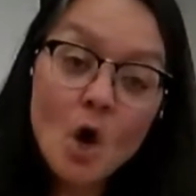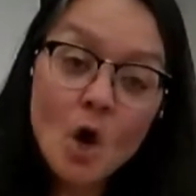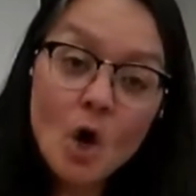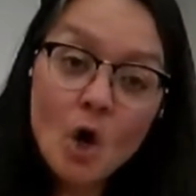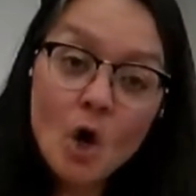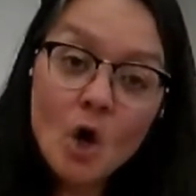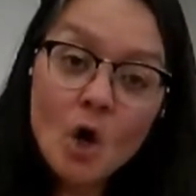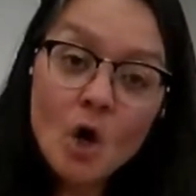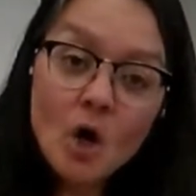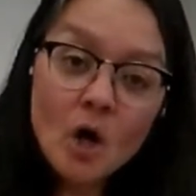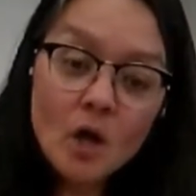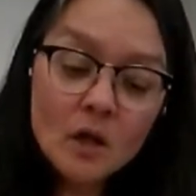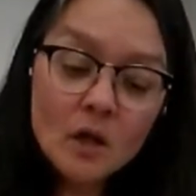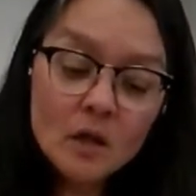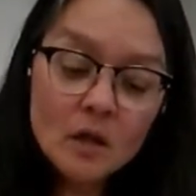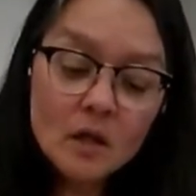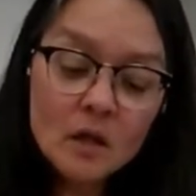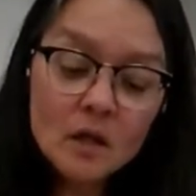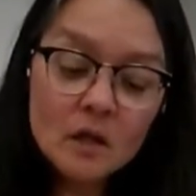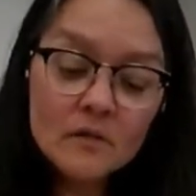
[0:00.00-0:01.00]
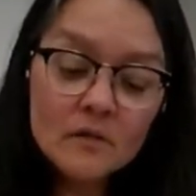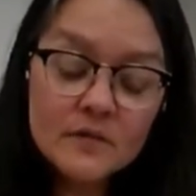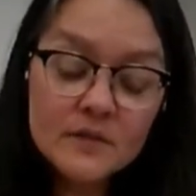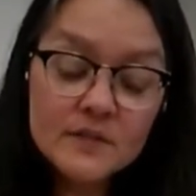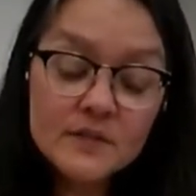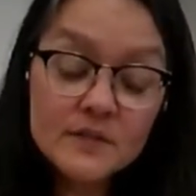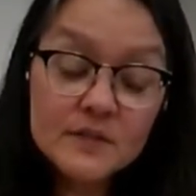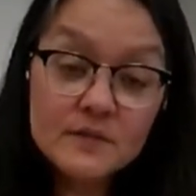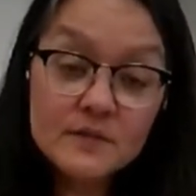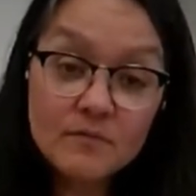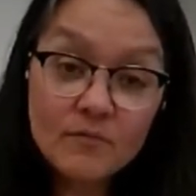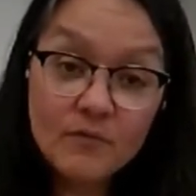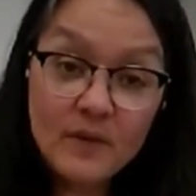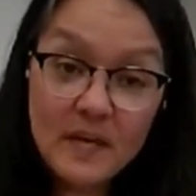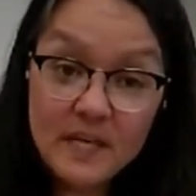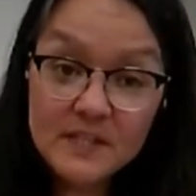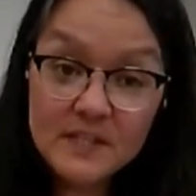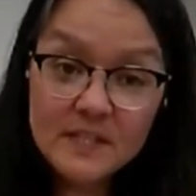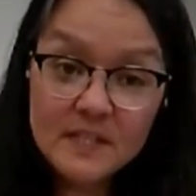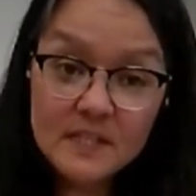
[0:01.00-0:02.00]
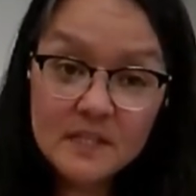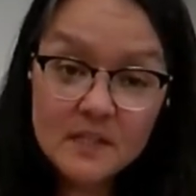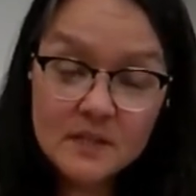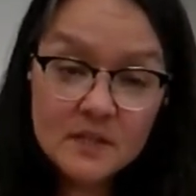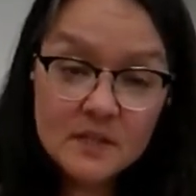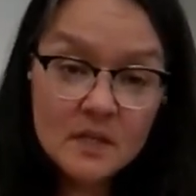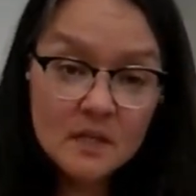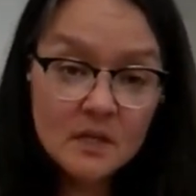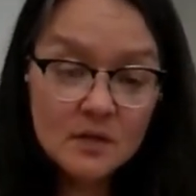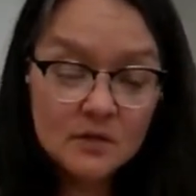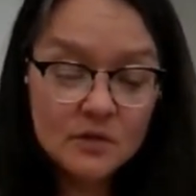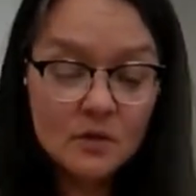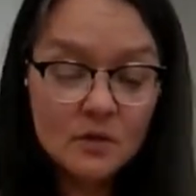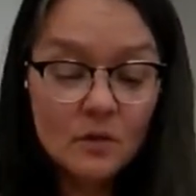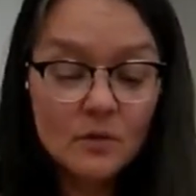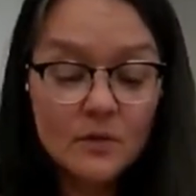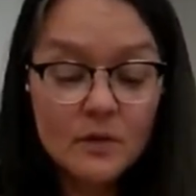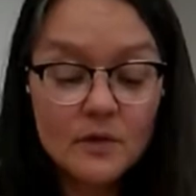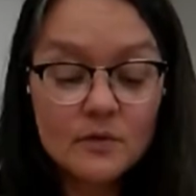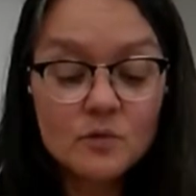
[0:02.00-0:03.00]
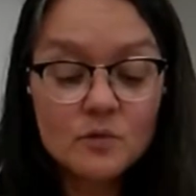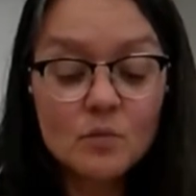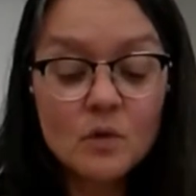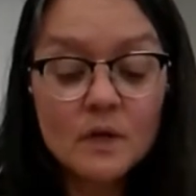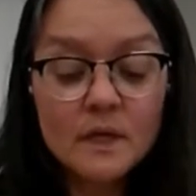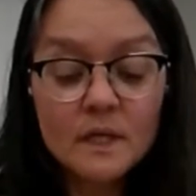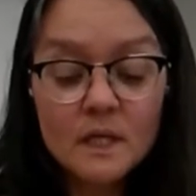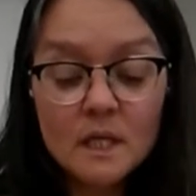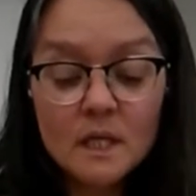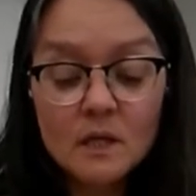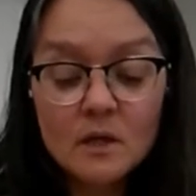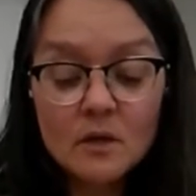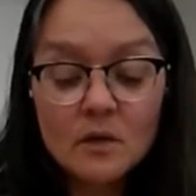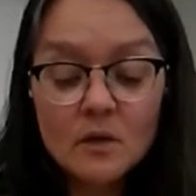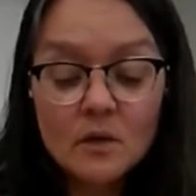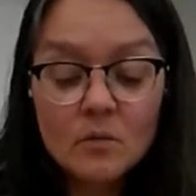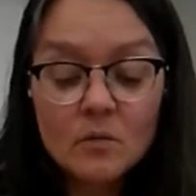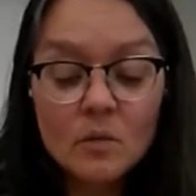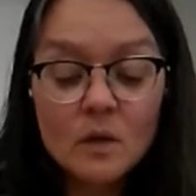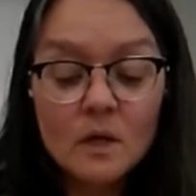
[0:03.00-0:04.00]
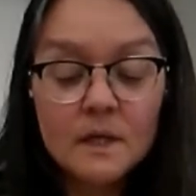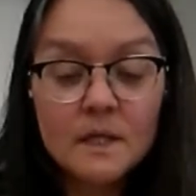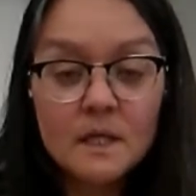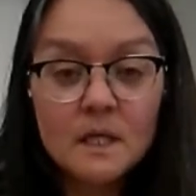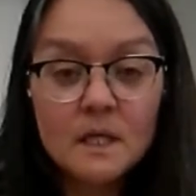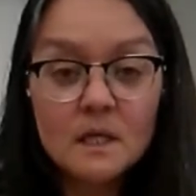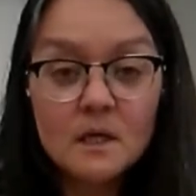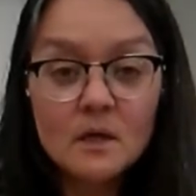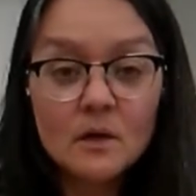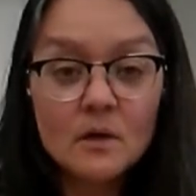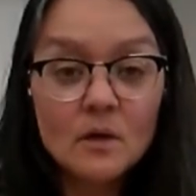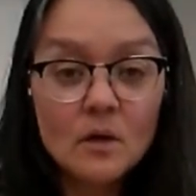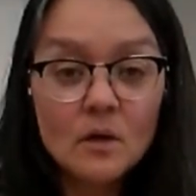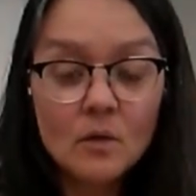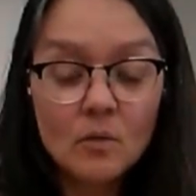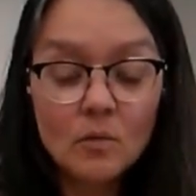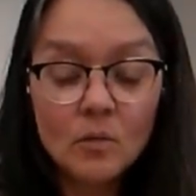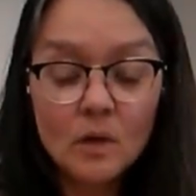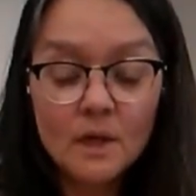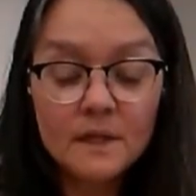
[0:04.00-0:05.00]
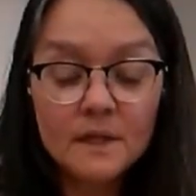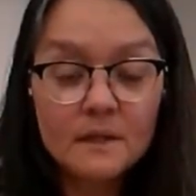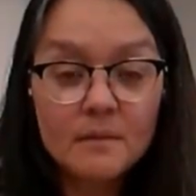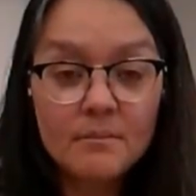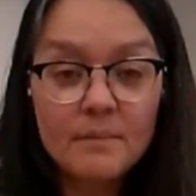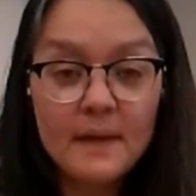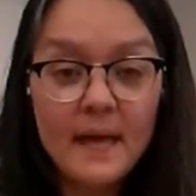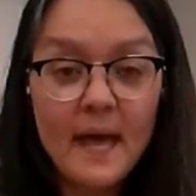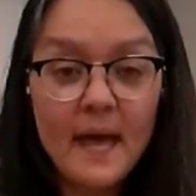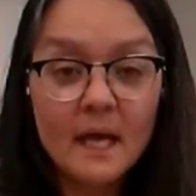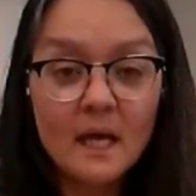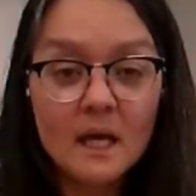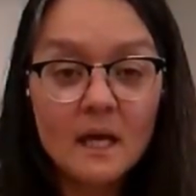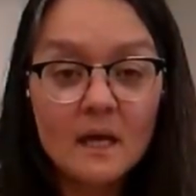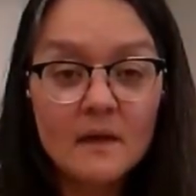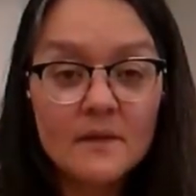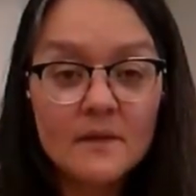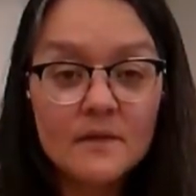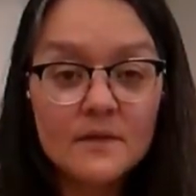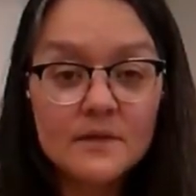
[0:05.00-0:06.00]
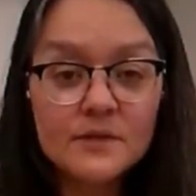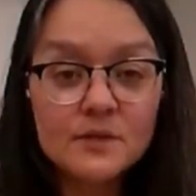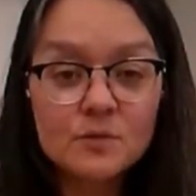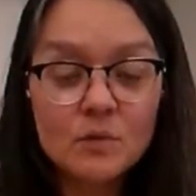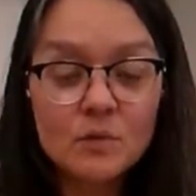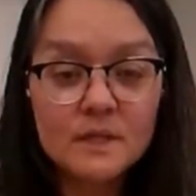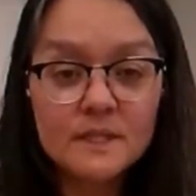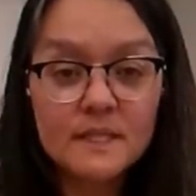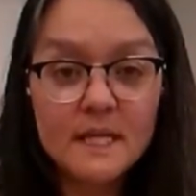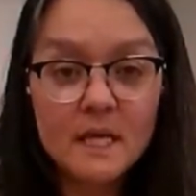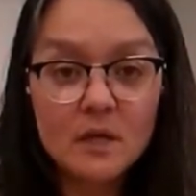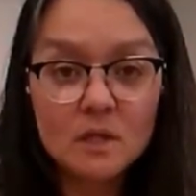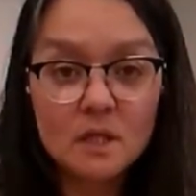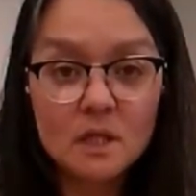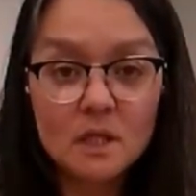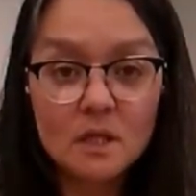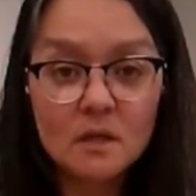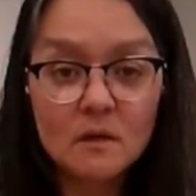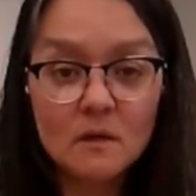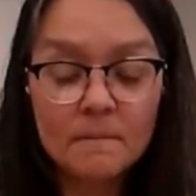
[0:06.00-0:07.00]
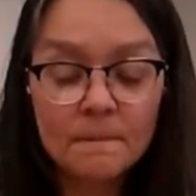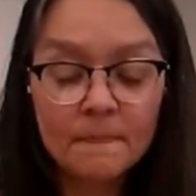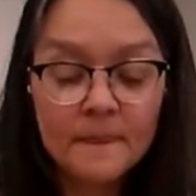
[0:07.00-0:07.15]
All of the faces, so there's one here, one in the back, and then this one down here.